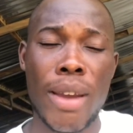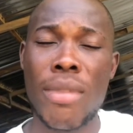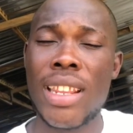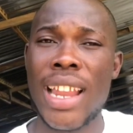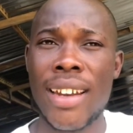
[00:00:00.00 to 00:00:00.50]

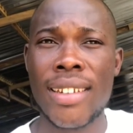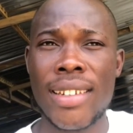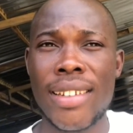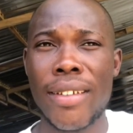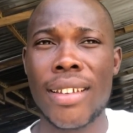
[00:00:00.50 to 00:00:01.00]

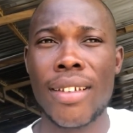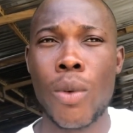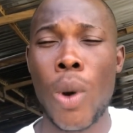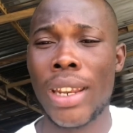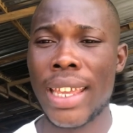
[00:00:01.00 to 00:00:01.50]
lands,
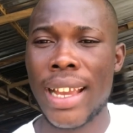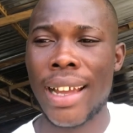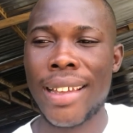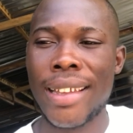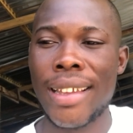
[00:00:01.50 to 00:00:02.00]
1 acre.
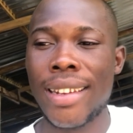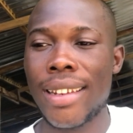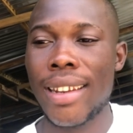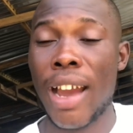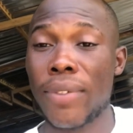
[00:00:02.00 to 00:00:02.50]

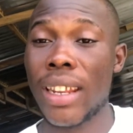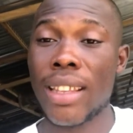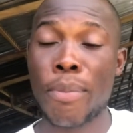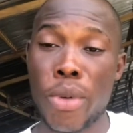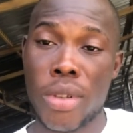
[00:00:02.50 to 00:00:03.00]
After that
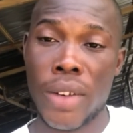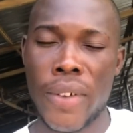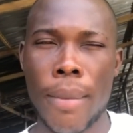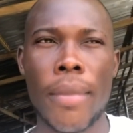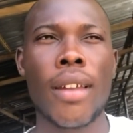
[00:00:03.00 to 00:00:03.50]
poultry
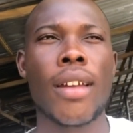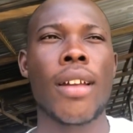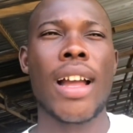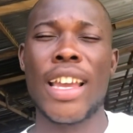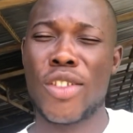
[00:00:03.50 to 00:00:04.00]
farm,
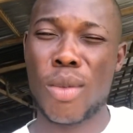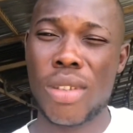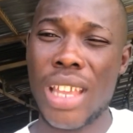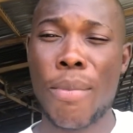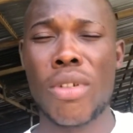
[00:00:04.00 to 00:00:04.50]
I stopped
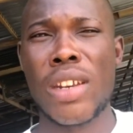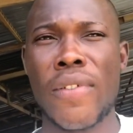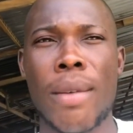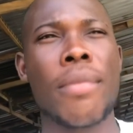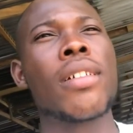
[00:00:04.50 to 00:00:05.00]
that poultry
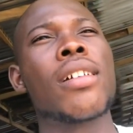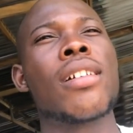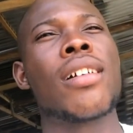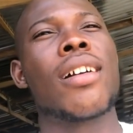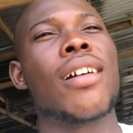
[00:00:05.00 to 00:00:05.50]
farm.
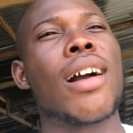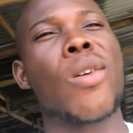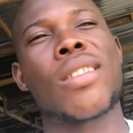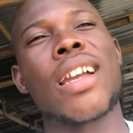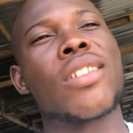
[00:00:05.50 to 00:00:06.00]
I was
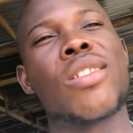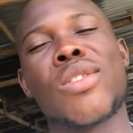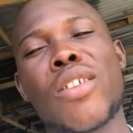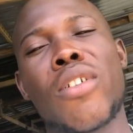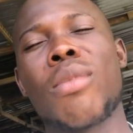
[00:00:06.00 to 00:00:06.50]
like, it's
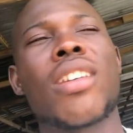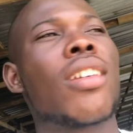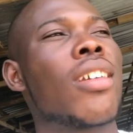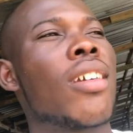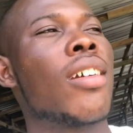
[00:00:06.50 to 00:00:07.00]
not for me.
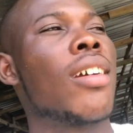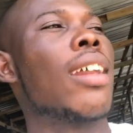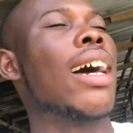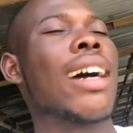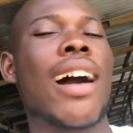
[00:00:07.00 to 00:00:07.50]

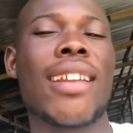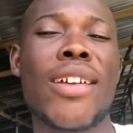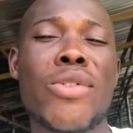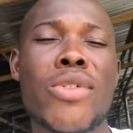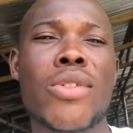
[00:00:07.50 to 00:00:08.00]
And I
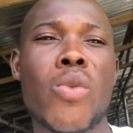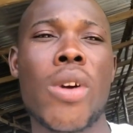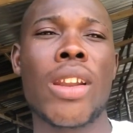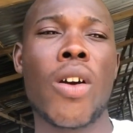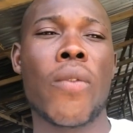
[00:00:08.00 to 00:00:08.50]
used one
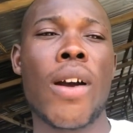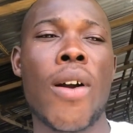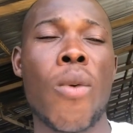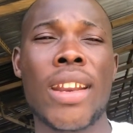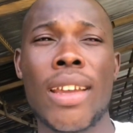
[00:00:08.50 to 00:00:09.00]
of our 1